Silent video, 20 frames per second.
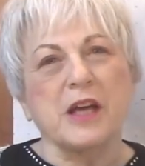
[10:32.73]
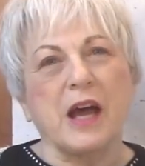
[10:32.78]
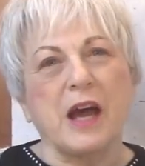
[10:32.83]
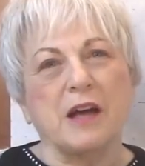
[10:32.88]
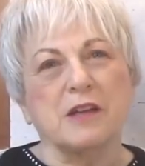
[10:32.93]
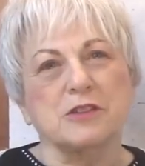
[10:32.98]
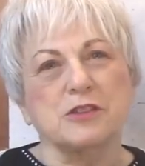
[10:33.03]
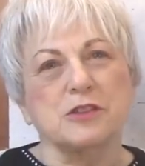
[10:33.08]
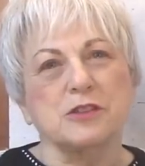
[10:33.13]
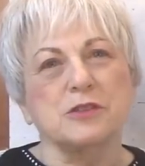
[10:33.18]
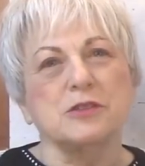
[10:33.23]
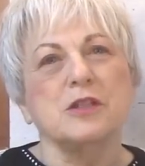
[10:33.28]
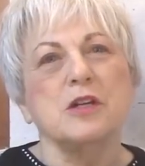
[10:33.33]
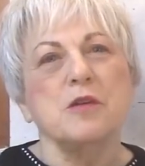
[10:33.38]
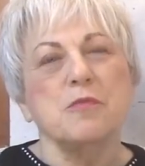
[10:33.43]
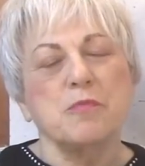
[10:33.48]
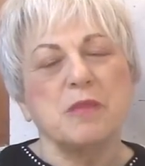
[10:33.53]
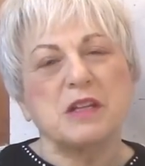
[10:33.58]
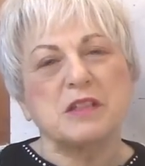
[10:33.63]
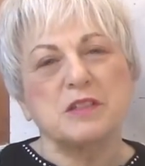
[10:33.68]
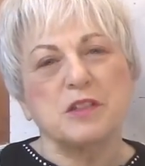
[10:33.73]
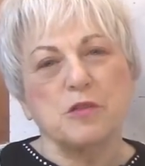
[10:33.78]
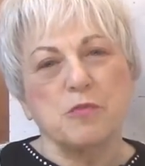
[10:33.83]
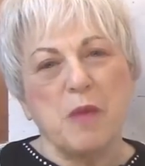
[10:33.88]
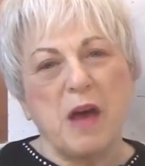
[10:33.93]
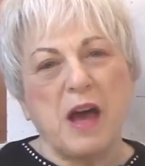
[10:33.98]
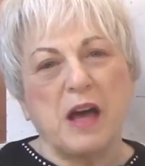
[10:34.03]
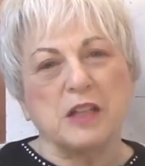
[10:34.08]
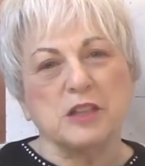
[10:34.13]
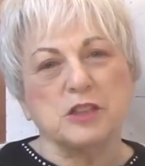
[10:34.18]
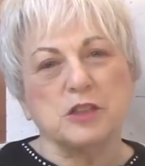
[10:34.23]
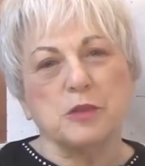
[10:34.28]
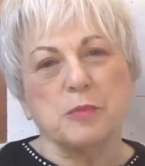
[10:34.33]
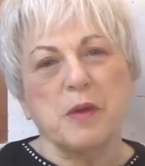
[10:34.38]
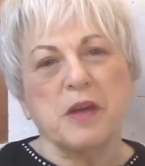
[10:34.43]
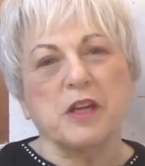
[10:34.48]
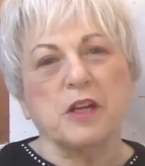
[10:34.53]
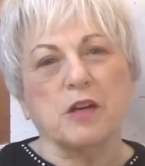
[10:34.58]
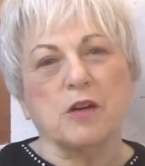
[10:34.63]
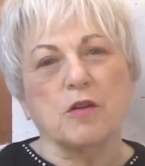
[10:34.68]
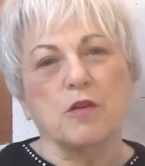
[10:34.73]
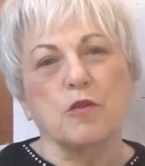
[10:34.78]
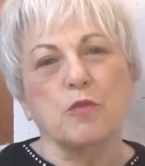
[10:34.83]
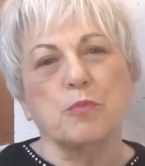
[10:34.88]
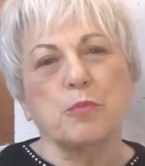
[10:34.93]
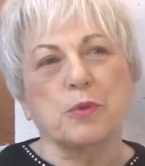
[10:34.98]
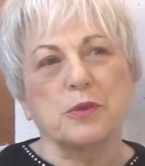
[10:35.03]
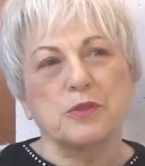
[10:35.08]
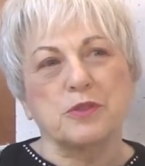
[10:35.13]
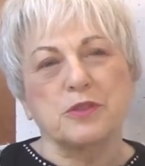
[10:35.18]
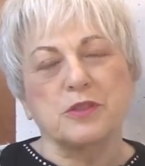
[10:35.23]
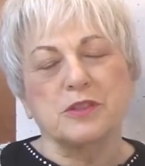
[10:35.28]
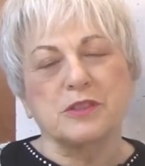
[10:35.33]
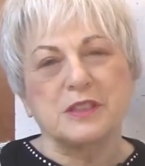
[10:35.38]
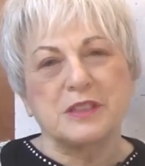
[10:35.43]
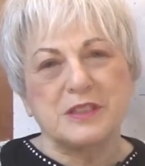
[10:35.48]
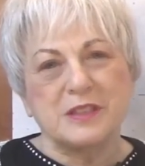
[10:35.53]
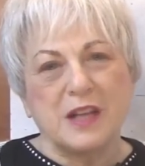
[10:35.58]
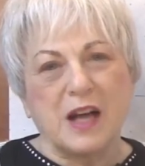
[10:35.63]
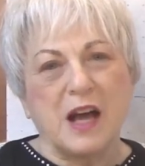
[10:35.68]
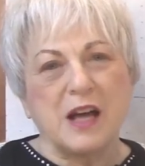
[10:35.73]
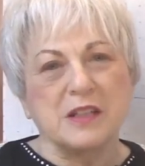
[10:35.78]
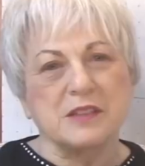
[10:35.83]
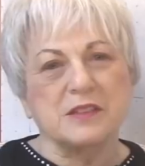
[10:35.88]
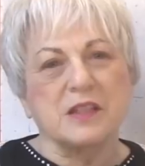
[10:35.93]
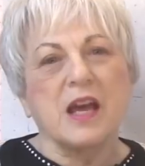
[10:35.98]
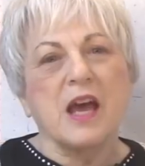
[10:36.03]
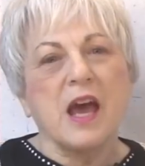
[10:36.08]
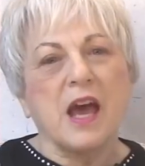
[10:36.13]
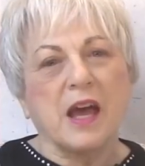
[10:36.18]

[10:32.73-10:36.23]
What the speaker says: how to mix and match to make your own personal designs